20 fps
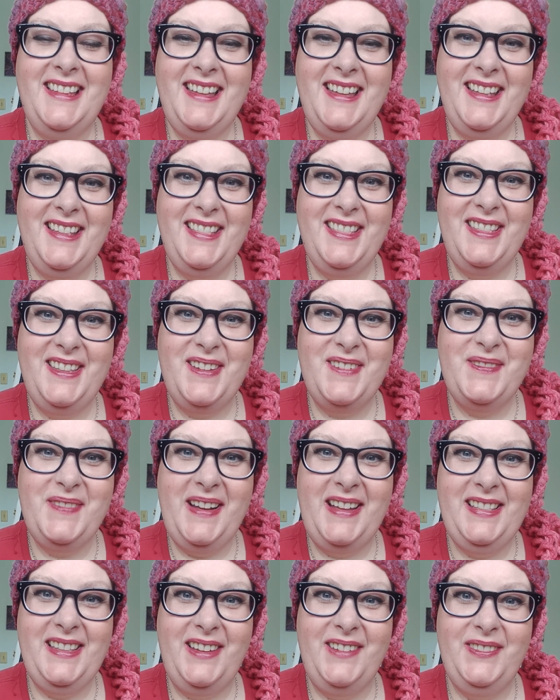Hello,
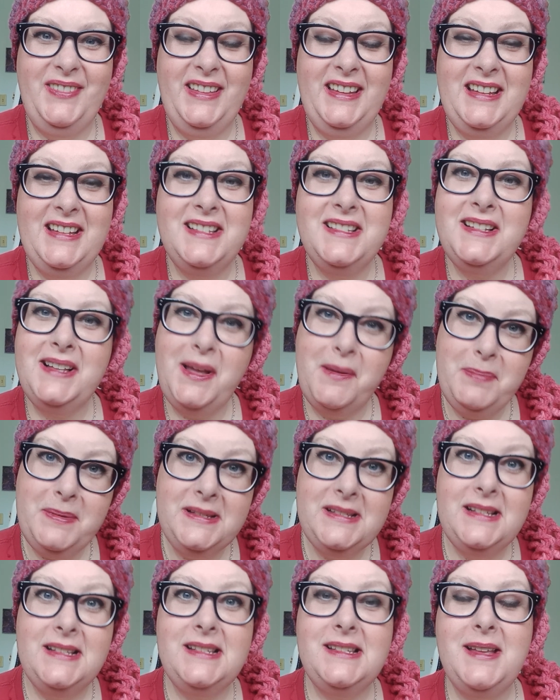my lovelies.
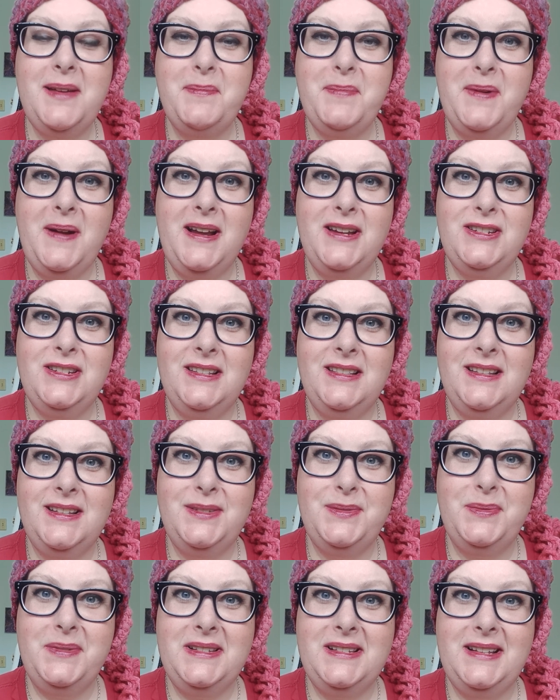Couples in separation,
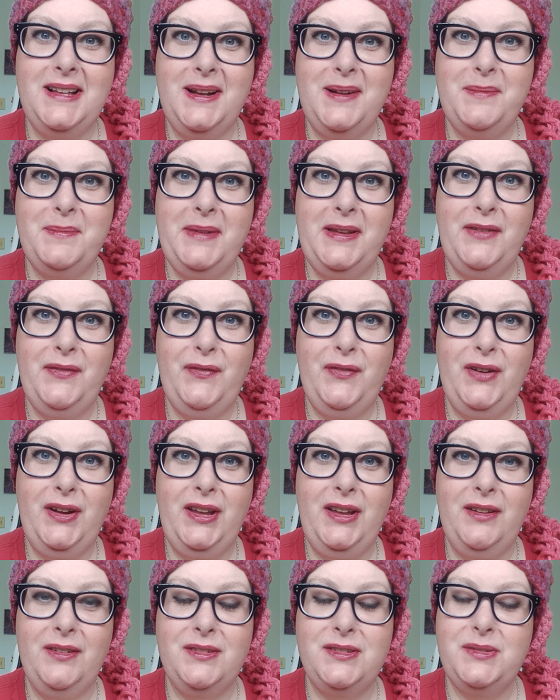this one's going to be for
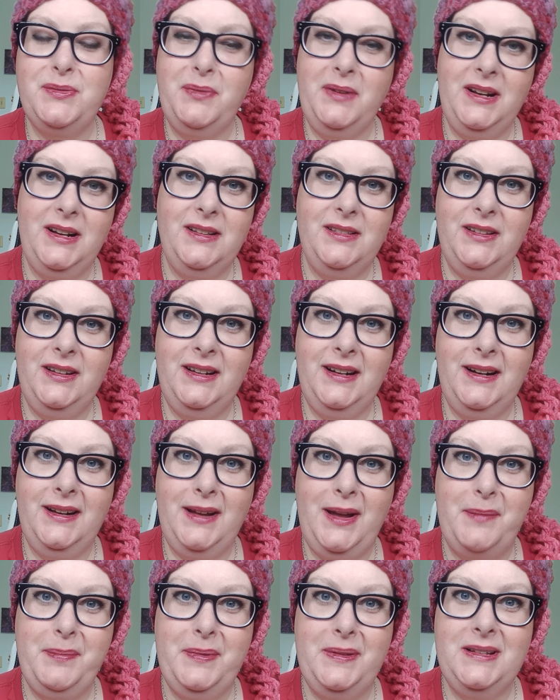you. So we're going to look at a
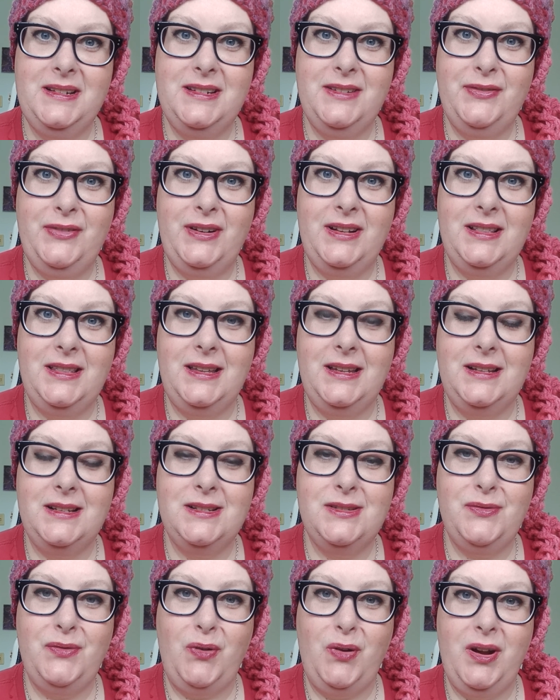couple of different
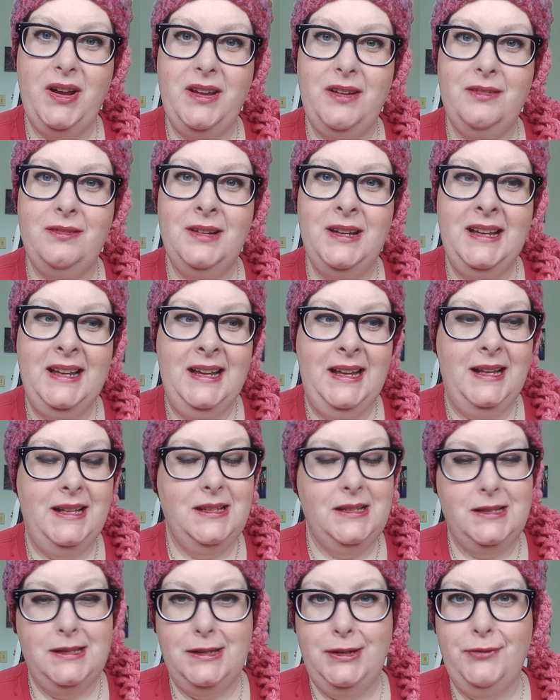things for you
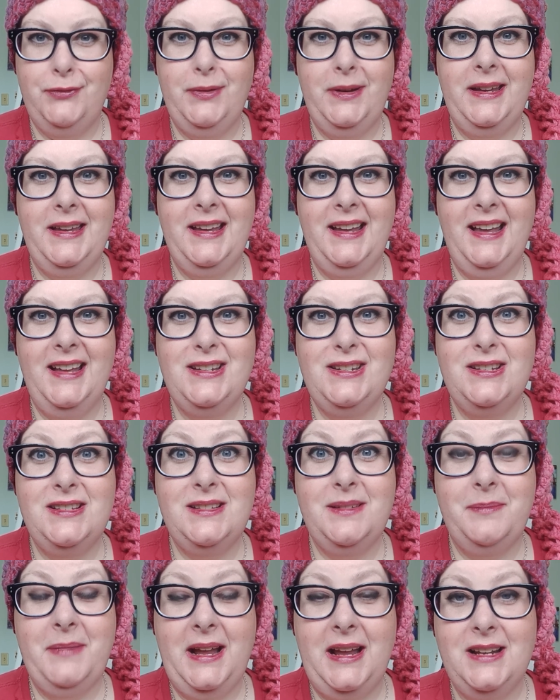and see if we can get you
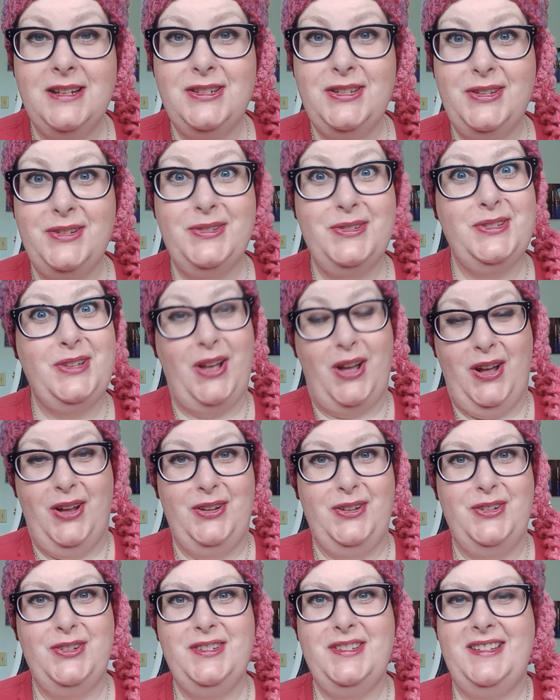some answers
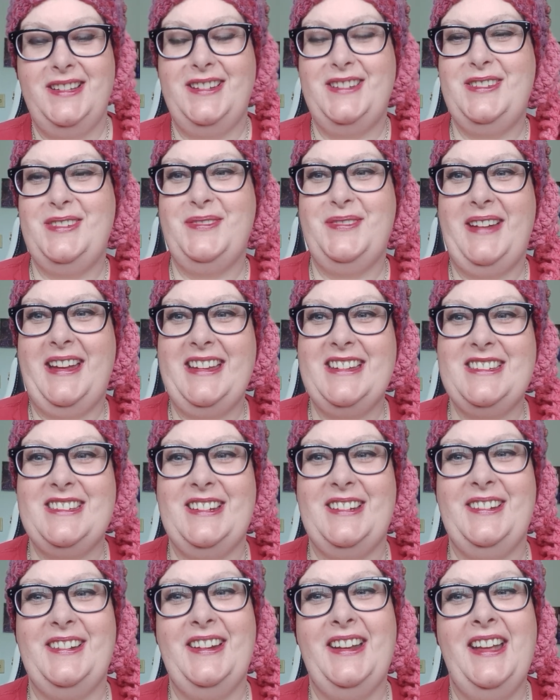on your
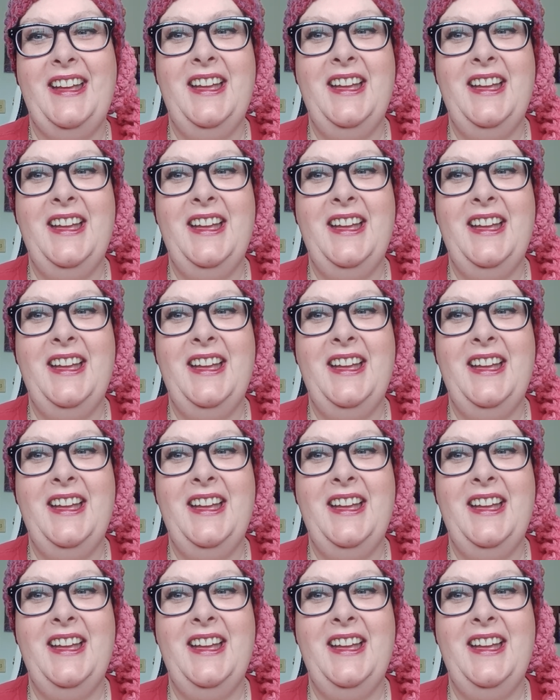situation.